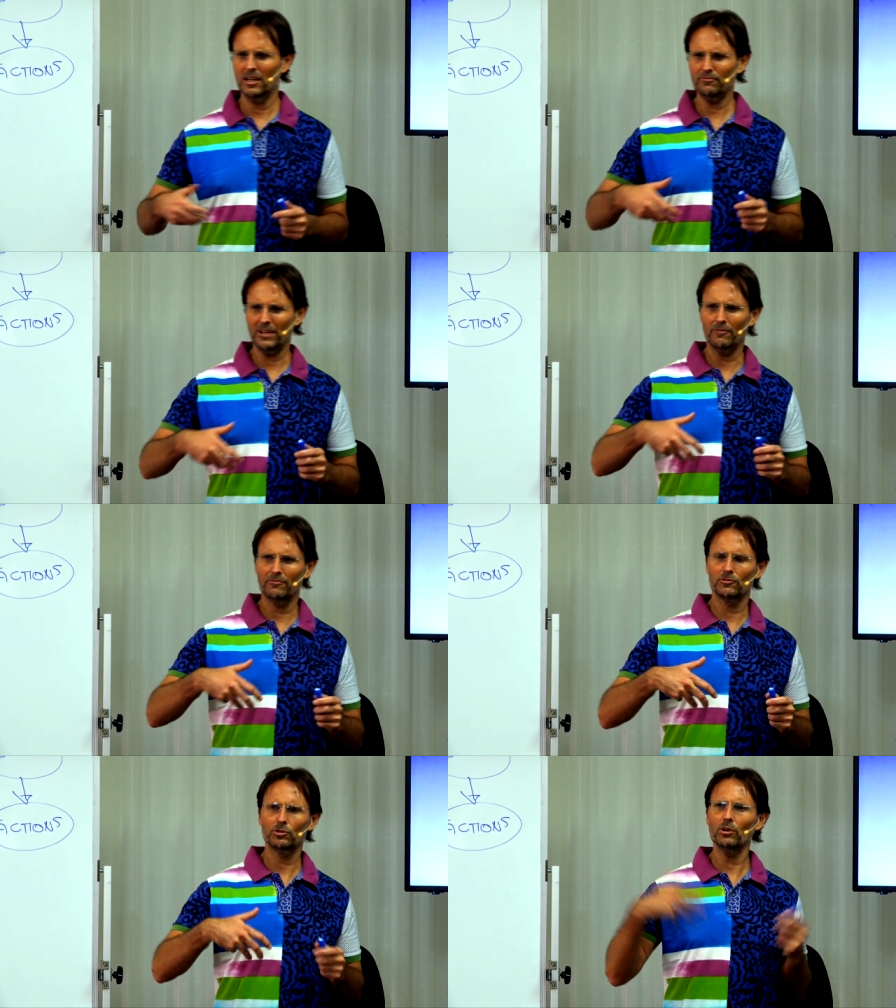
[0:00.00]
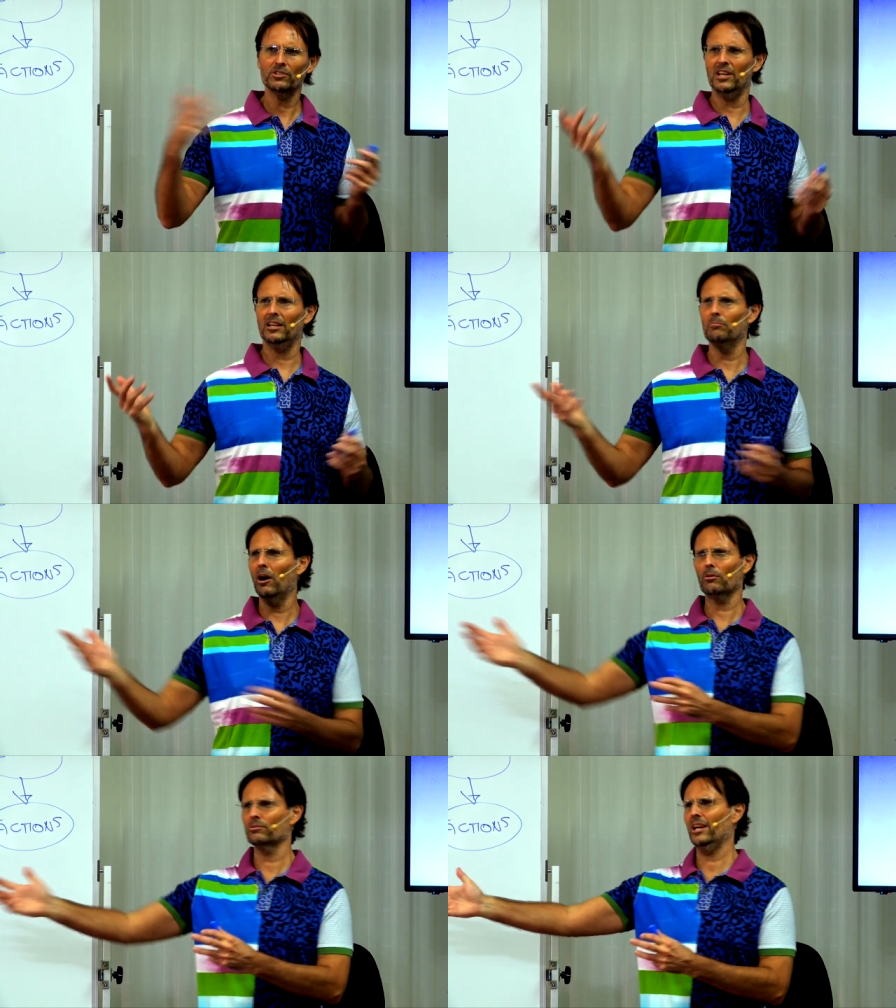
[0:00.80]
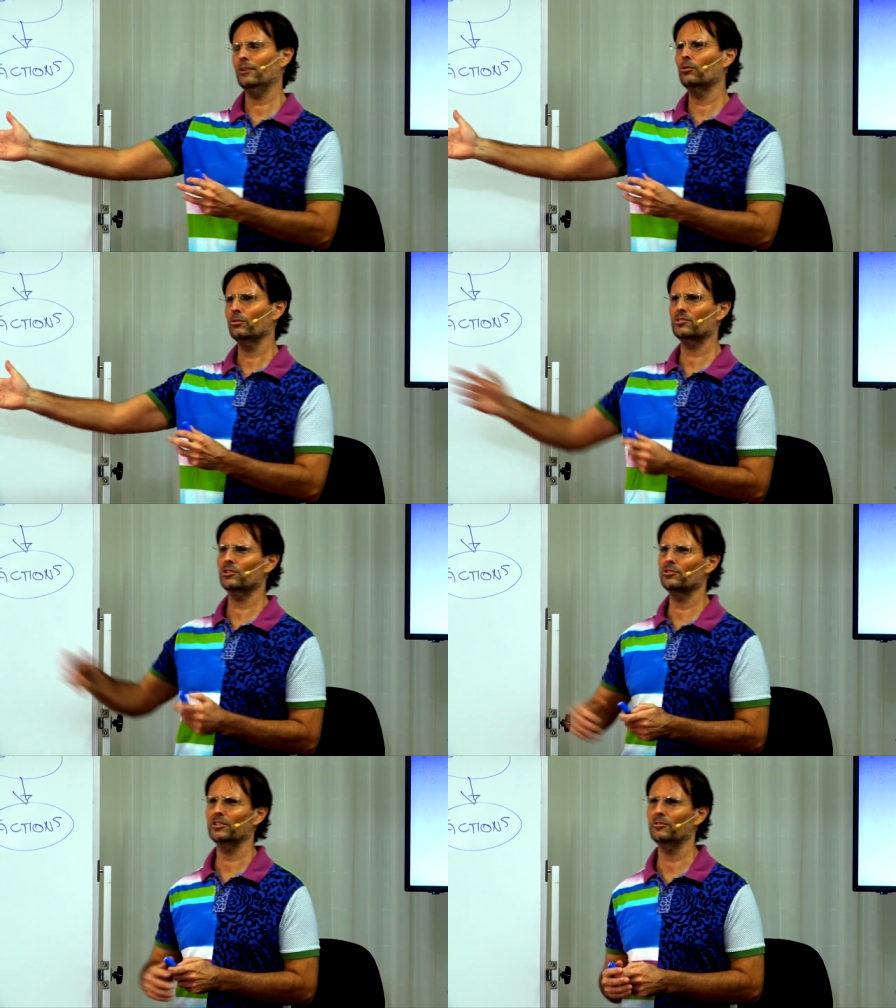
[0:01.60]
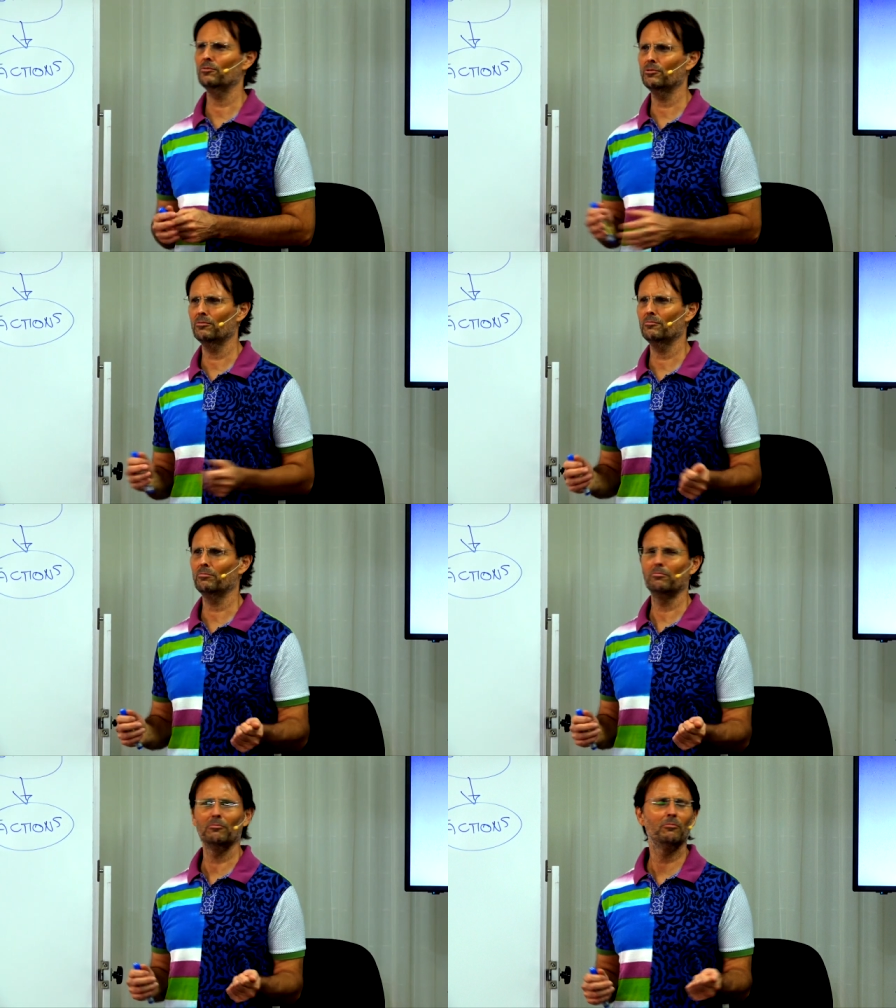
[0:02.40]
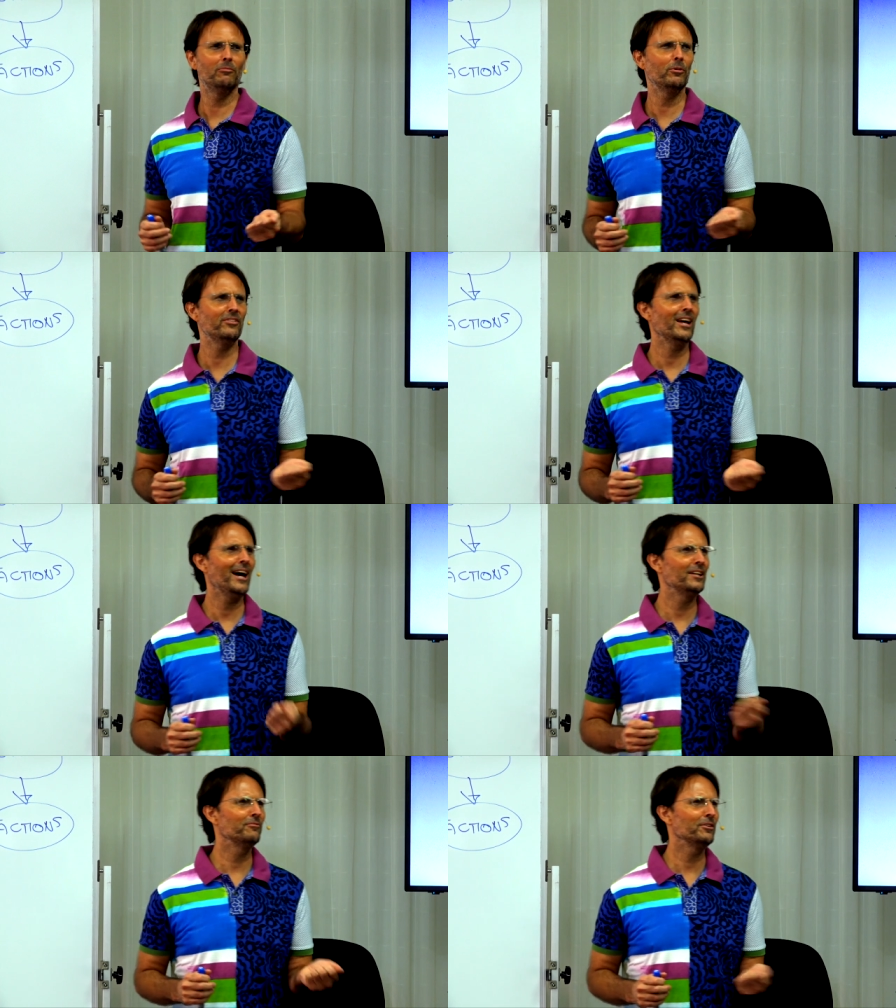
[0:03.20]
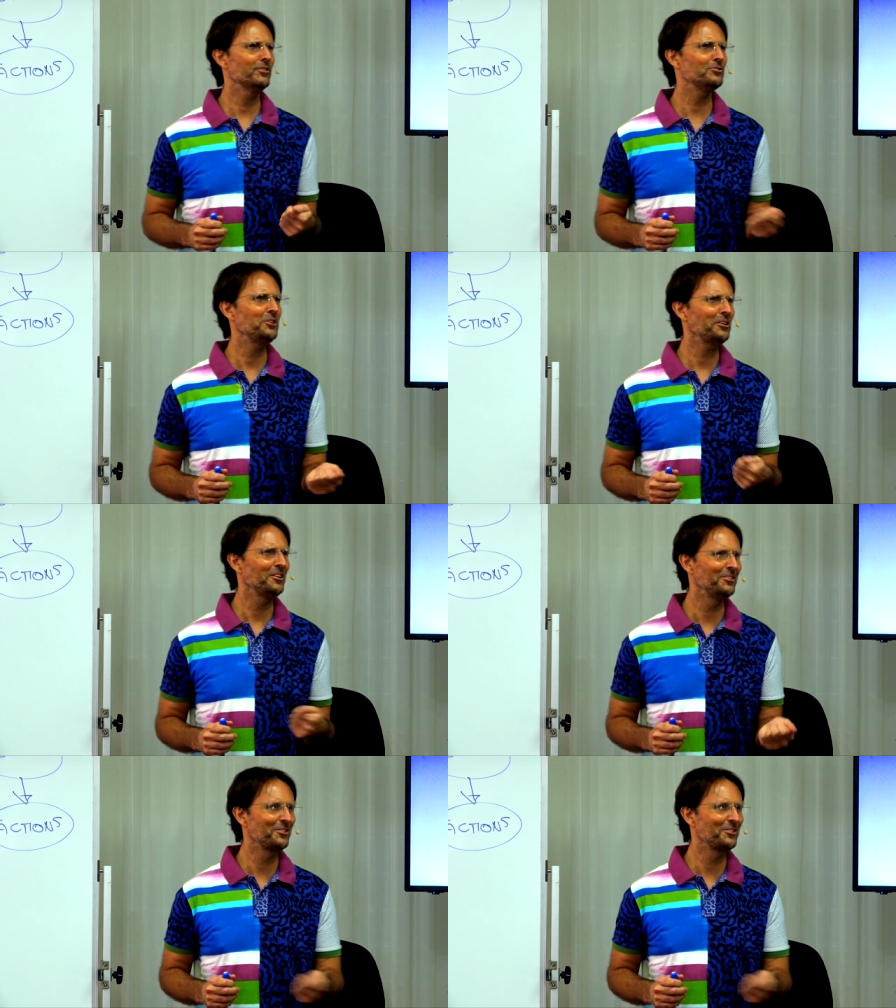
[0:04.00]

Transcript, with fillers: if they've taught us any morals at all, it's usually with the aid of a stick